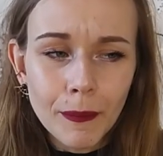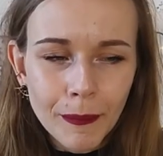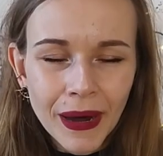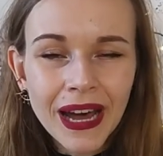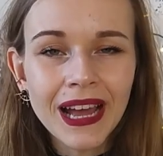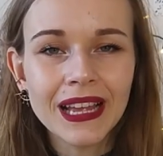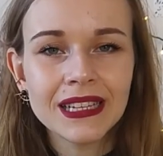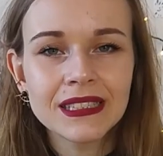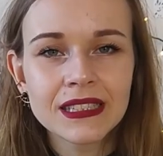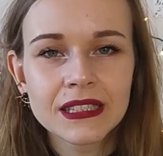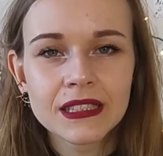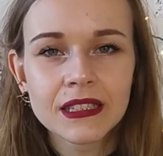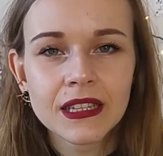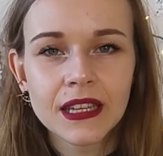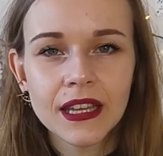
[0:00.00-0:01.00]

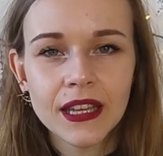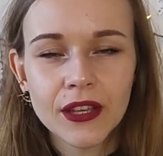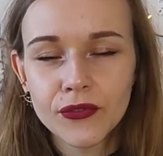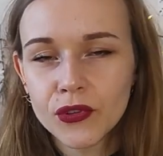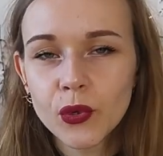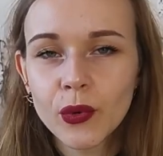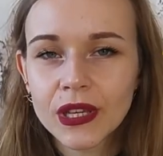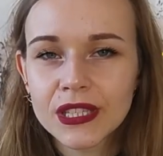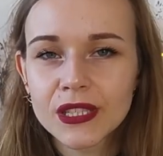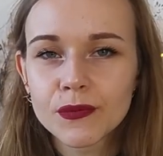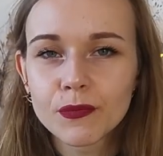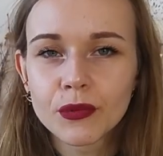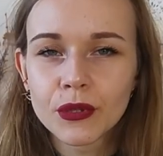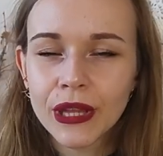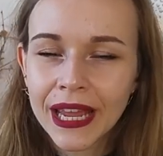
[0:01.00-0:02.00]
But if you
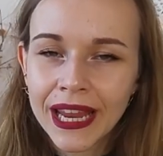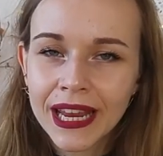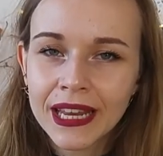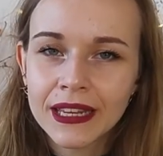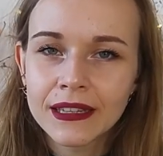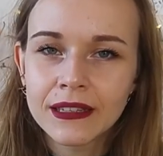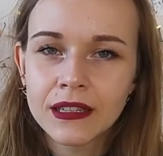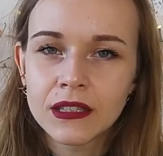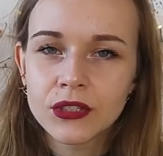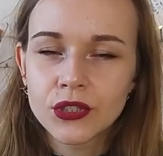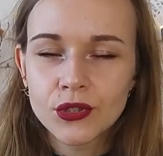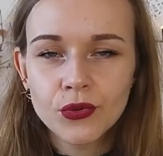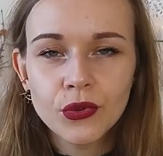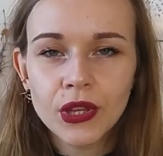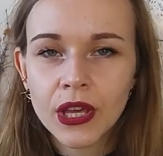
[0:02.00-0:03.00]
explain
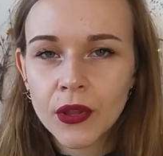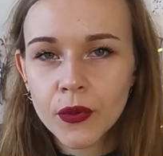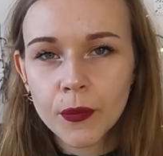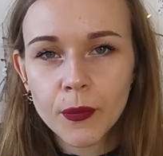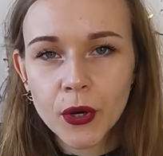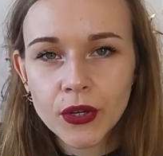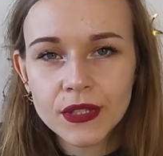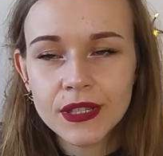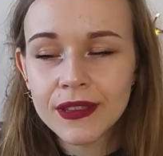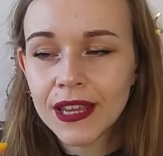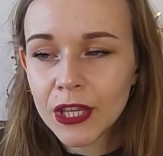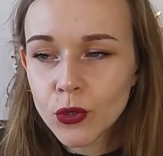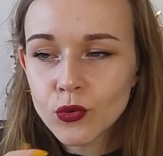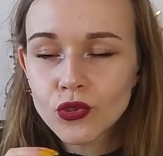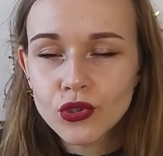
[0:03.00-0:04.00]
to the other person
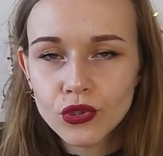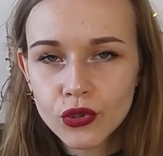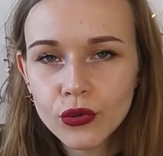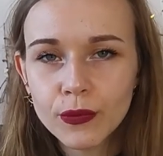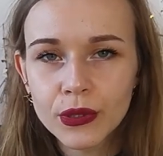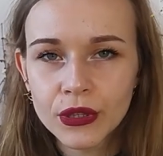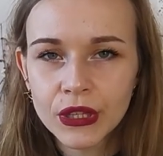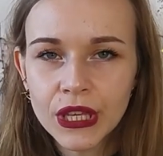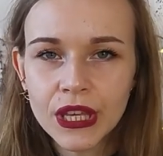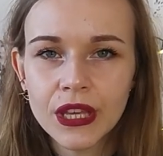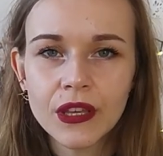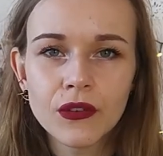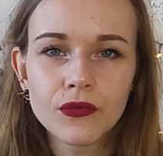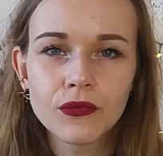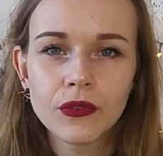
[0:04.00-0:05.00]
that you do
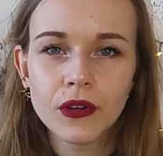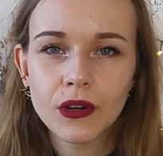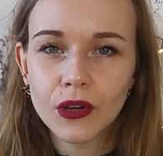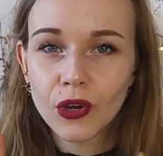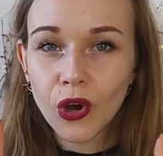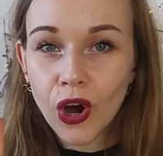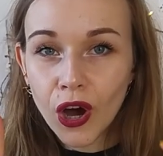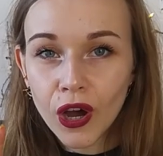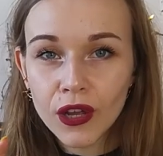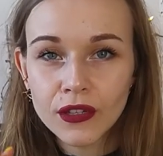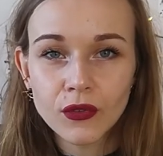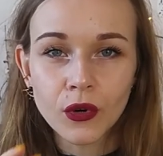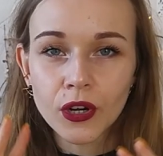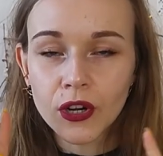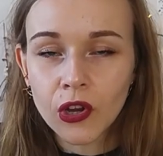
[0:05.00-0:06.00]
believe
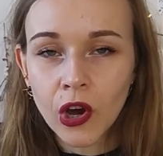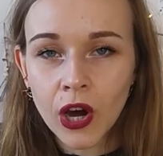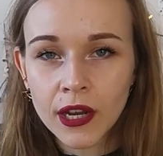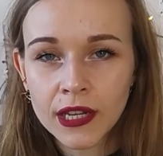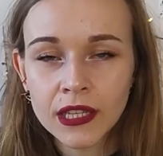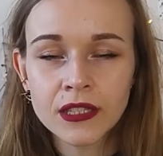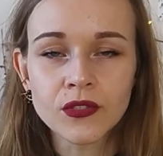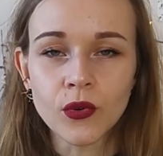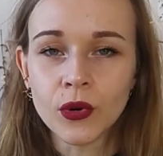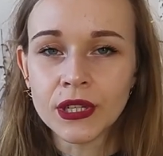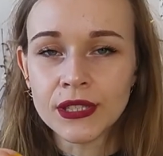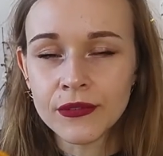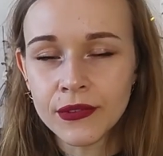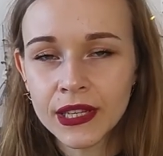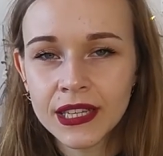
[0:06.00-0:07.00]
God or goddess or
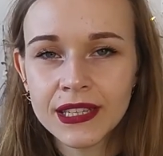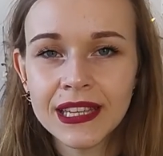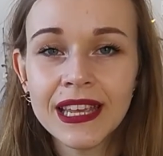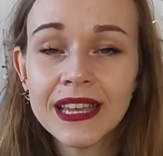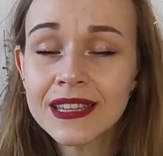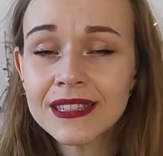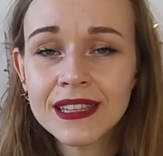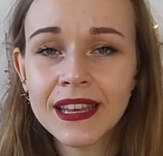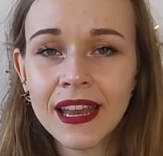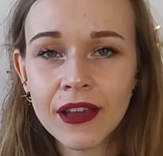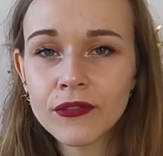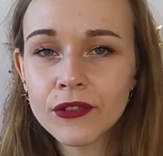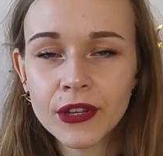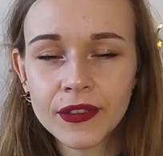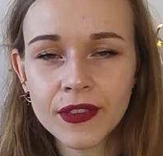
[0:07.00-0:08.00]
divinity is in
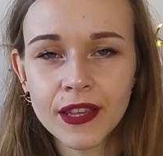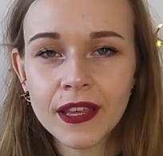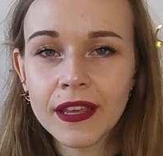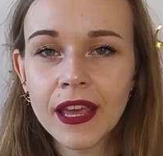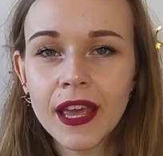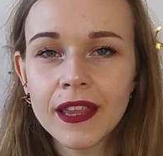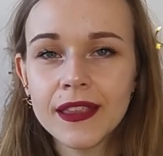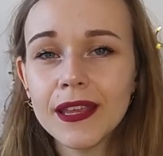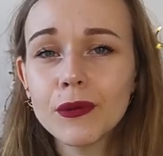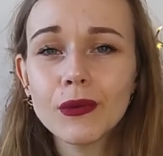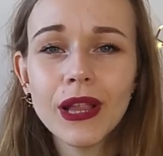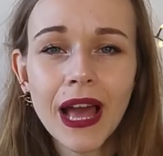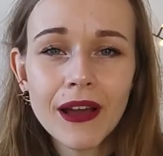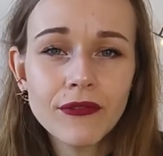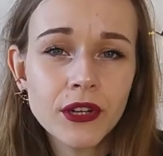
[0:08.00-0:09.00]
everything, they
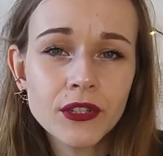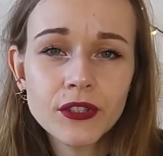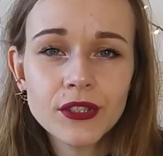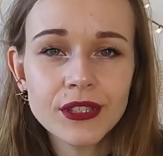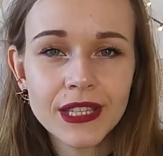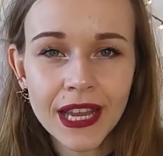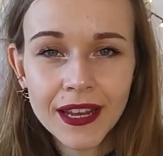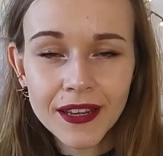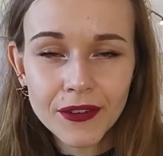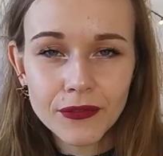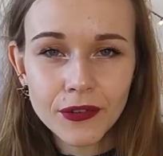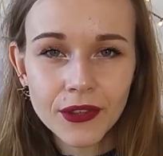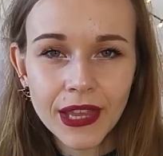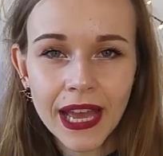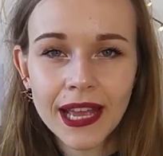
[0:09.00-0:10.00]
will have understanding
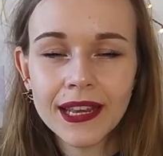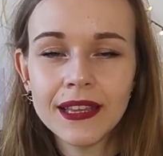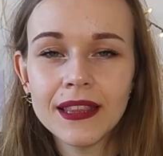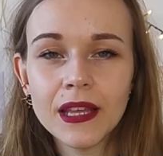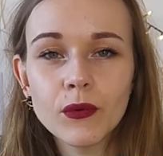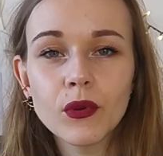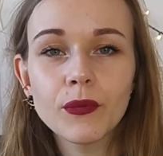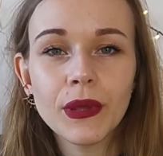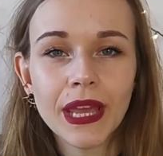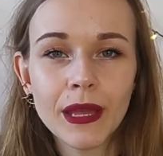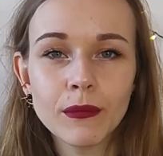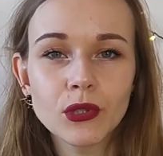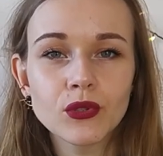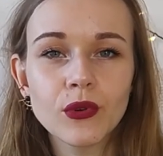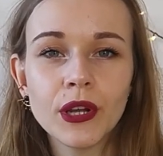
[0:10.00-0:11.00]
for that and they will be
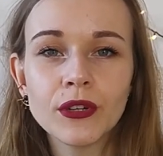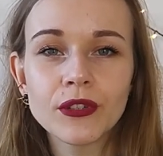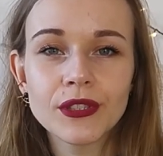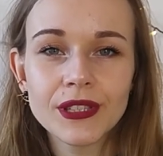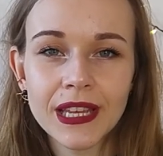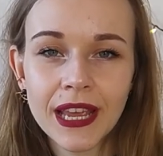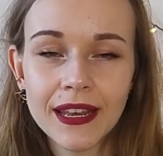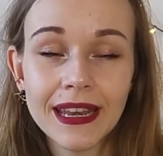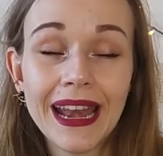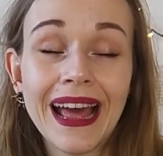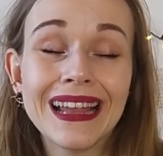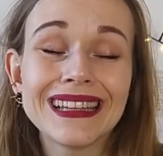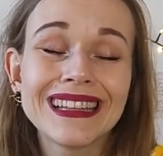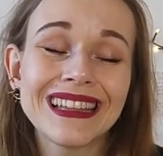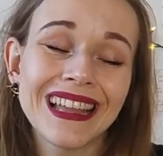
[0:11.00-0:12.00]
able to understand it,
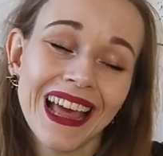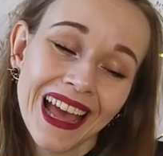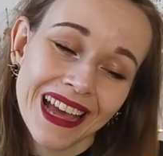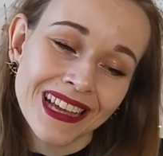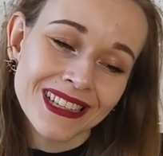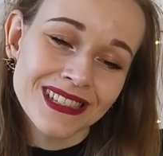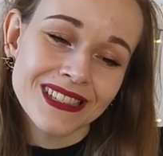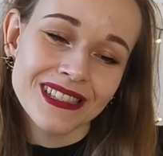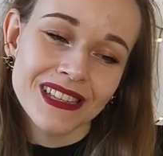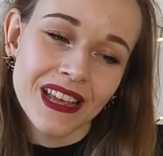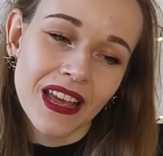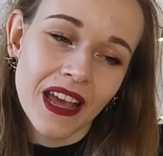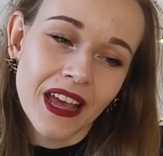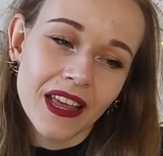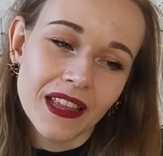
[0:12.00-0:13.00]
unless
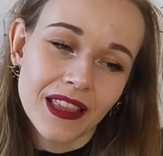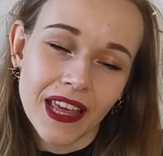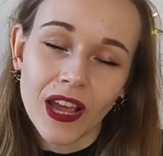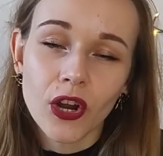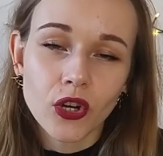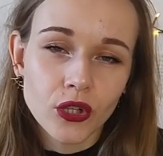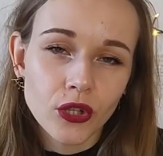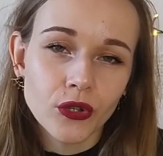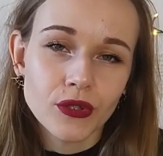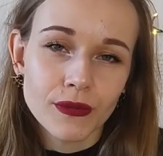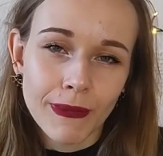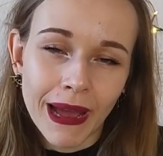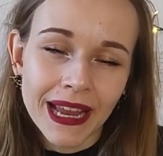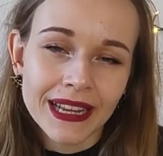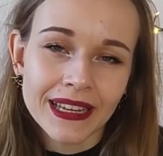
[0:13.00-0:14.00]
they are
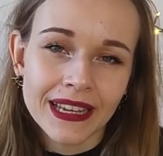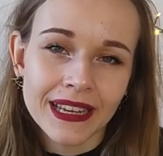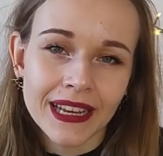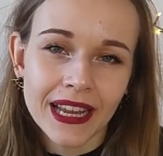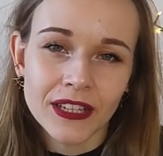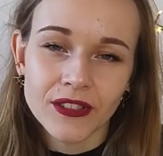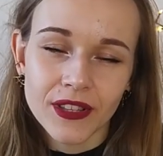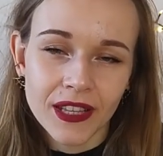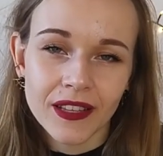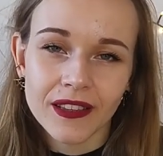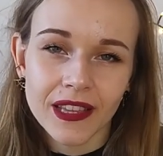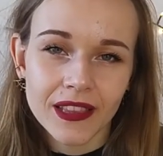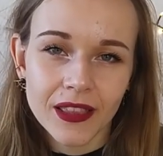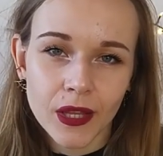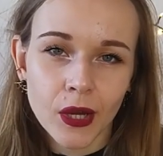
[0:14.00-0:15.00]
closed-minded and think
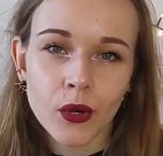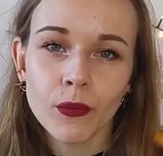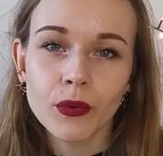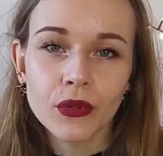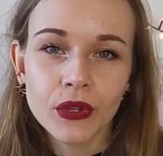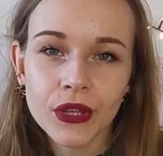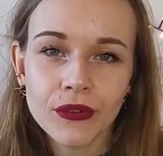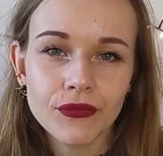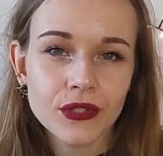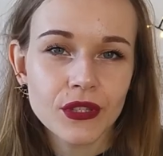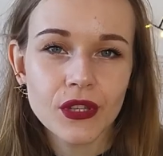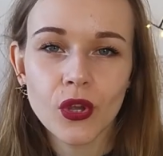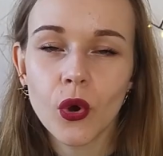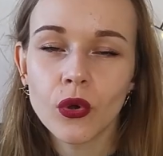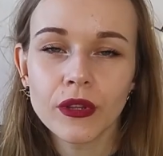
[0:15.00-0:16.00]
that their belief is
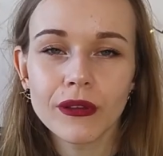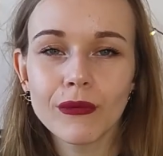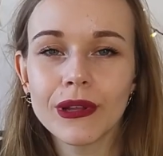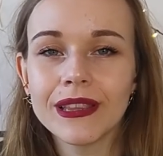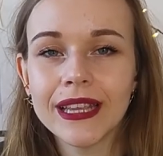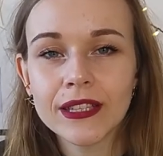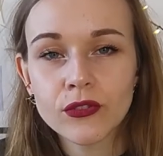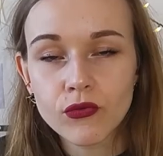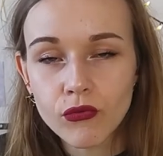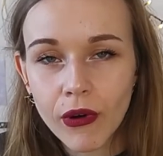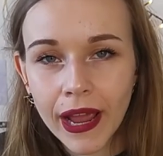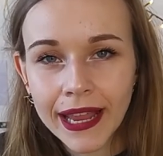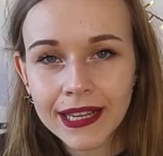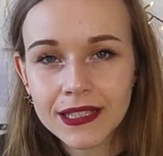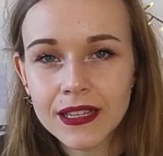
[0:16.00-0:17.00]
the only one that's
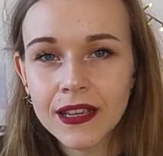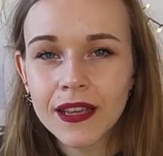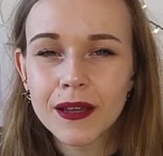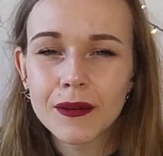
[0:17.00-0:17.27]
right.